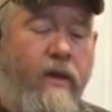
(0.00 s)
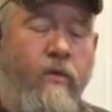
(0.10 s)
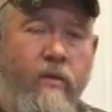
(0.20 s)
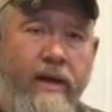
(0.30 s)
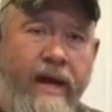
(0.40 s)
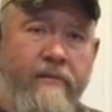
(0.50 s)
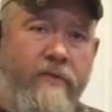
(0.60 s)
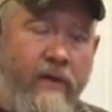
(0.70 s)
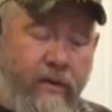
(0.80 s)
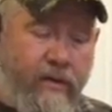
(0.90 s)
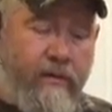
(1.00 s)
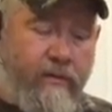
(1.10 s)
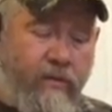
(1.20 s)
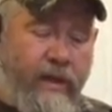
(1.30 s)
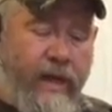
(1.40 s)
What I've
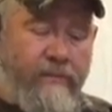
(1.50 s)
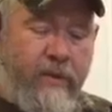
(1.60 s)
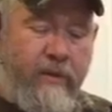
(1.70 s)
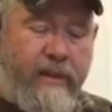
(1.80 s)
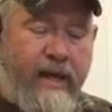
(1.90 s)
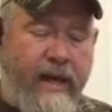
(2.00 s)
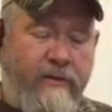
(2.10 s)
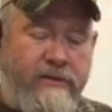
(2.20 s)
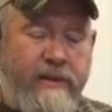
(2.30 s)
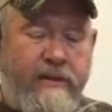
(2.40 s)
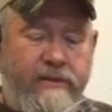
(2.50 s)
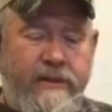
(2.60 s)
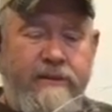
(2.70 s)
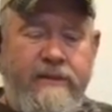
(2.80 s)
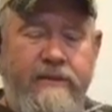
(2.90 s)
learned when I'm doing coyote snare,
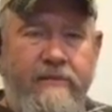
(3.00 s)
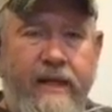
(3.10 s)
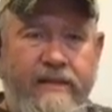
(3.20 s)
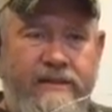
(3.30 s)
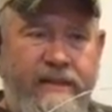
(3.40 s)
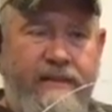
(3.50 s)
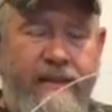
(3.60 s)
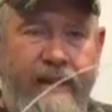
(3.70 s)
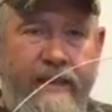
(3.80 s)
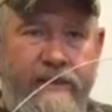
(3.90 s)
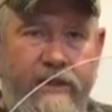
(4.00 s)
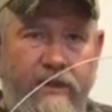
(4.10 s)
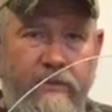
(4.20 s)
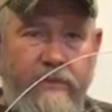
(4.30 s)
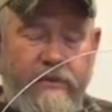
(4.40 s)
this is about a 16-inch
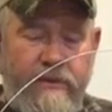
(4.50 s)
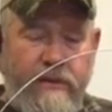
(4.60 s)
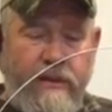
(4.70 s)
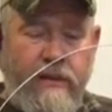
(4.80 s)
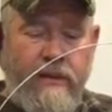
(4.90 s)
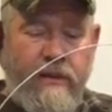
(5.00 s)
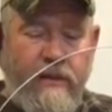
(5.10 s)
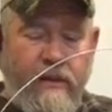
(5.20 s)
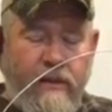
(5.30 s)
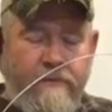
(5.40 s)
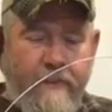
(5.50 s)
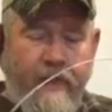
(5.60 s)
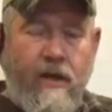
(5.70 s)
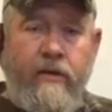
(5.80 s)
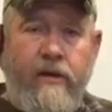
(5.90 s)
loop.
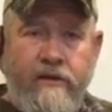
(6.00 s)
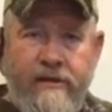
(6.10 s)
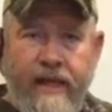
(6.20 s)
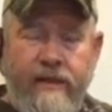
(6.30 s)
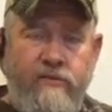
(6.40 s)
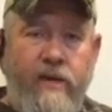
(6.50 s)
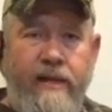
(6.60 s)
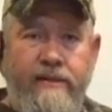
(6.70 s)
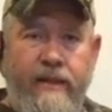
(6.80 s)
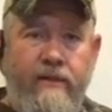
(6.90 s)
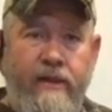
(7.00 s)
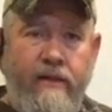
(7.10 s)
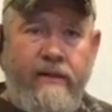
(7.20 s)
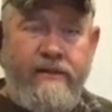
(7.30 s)
On our size whitetail here in